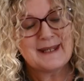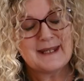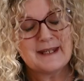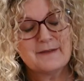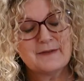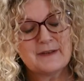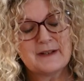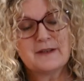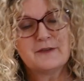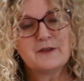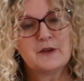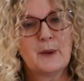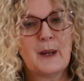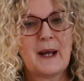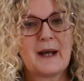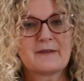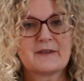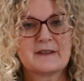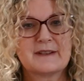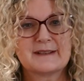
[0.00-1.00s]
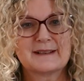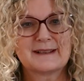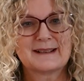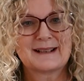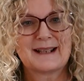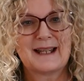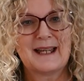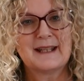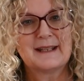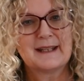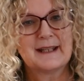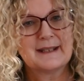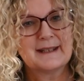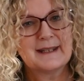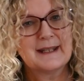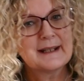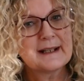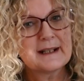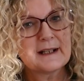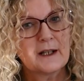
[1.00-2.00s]
even if you haven't declared
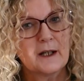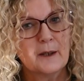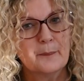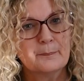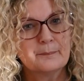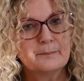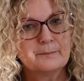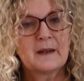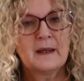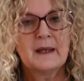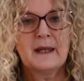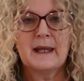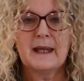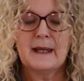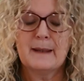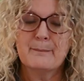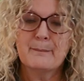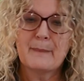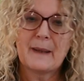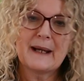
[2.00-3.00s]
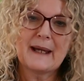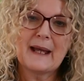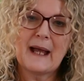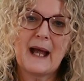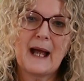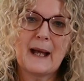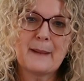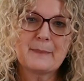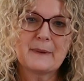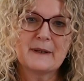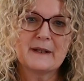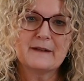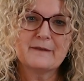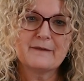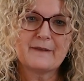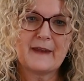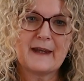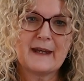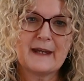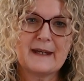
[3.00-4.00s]
any income. It might happen
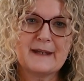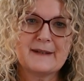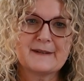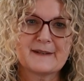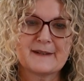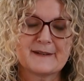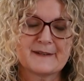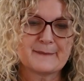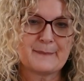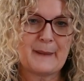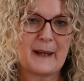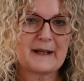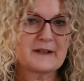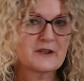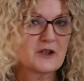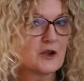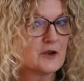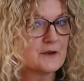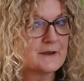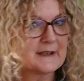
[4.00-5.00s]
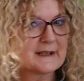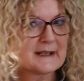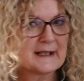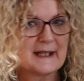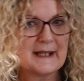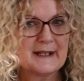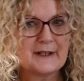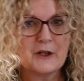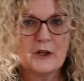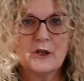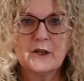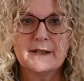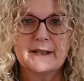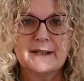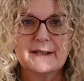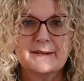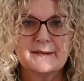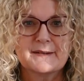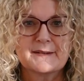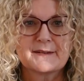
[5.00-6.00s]
if they suspect undeclared
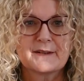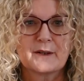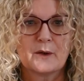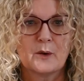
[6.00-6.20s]
earnings